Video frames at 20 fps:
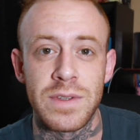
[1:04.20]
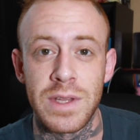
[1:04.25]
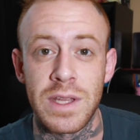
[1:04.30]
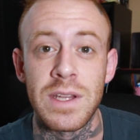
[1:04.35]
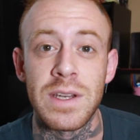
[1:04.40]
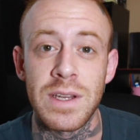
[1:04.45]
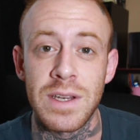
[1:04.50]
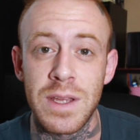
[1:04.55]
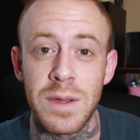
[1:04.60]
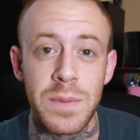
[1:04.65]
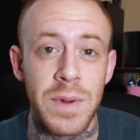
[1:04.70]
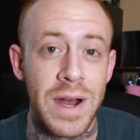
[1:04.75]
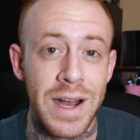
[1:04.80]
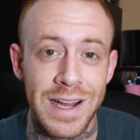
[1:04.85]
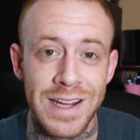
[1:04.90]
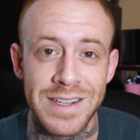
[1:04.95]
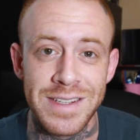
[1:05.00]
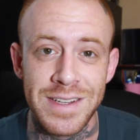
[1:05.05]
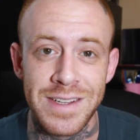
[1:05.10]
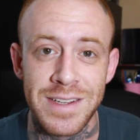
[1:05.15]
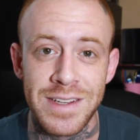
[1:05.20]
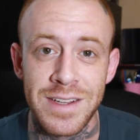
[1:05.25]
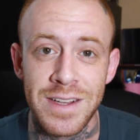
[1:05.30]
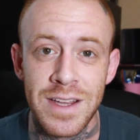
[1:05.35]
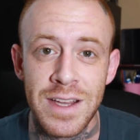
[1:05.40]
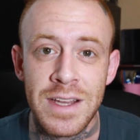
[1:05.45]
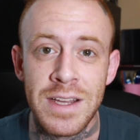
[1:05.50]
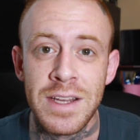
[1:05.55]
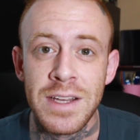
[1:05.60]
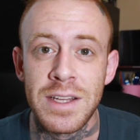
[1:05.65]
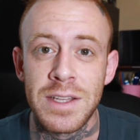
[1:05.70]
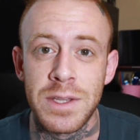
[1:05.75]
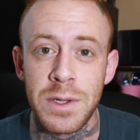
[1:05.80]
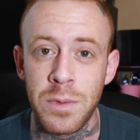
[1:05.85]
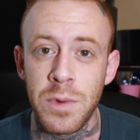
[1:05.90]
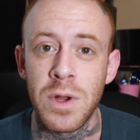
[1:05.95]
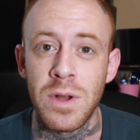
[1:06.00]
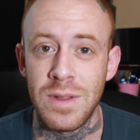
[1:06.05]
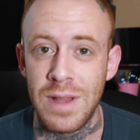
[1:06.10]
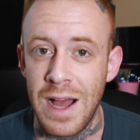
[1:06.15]
validity behind it, there
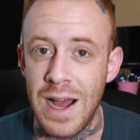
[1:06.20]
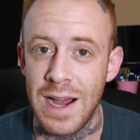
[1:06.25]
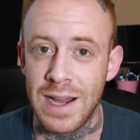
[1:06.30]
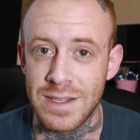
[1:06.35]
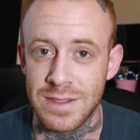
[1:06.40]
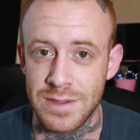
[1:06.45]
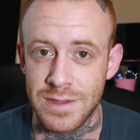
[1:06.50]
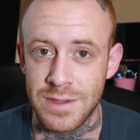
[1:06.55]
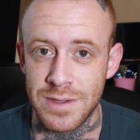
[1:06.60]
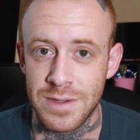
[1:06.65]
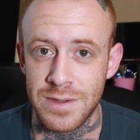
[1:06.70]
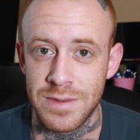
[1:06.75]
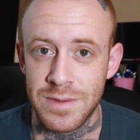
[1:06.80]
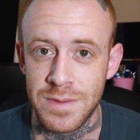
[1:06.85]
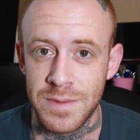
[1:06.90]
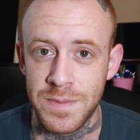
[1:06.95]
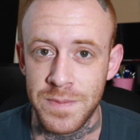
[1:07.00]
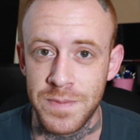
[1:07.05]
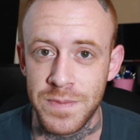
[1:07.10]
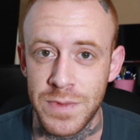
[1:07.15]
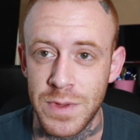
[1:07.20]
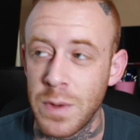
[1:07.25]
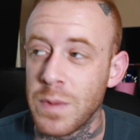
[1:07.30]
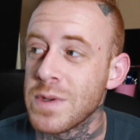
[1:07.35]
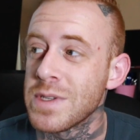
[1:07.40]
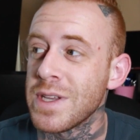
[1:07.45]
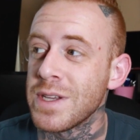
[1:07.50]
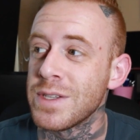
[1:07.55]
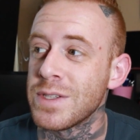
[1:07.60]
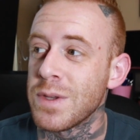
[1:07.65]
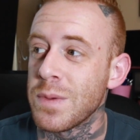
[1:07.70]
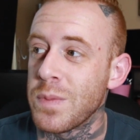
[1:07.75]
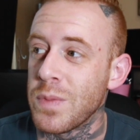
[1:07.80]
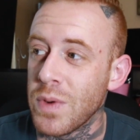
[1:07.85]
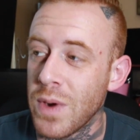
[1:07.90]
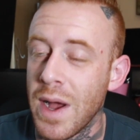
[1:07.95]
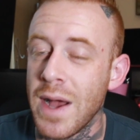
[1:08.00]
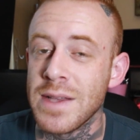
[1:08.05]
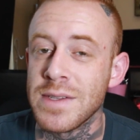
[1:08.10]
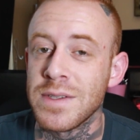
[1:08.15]
were a lot. There was a
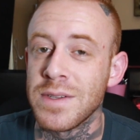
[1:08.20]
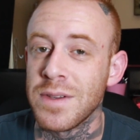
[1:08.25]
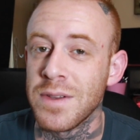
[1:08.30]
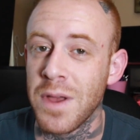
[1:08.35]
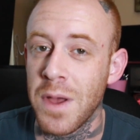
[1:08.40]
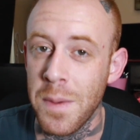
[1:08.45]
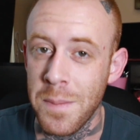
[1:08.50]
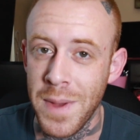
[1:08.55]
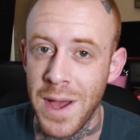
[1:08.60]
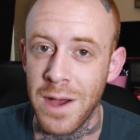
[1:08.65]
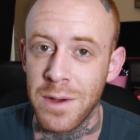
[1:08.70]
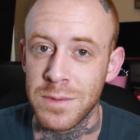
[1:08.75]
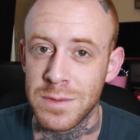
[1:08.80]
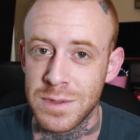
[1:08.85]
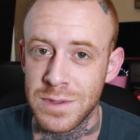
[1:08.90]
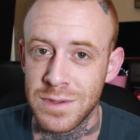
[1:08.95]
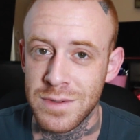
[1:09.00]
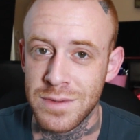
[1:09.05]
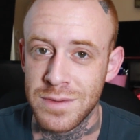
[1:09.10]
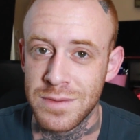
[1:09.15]
surprising amount.